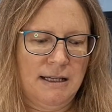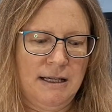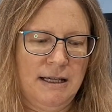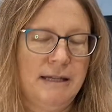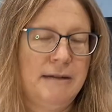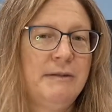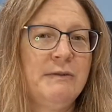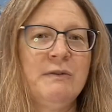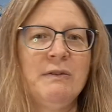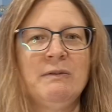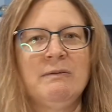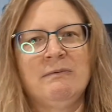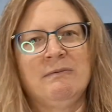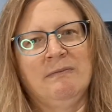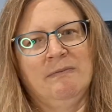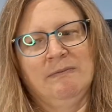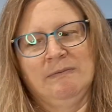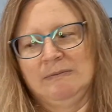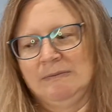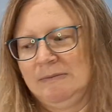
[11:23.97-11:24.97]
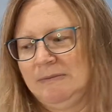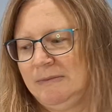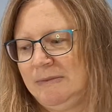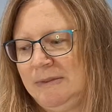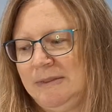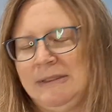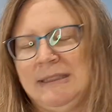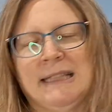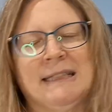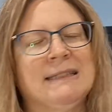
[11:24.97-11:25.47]
in
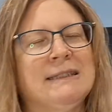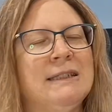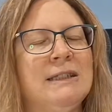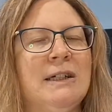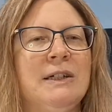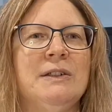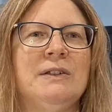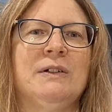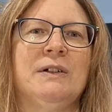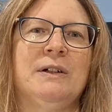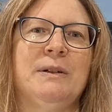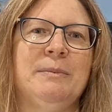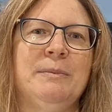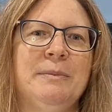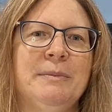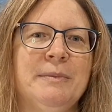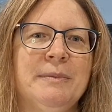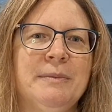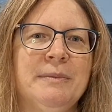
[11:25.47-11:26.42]
next to no time.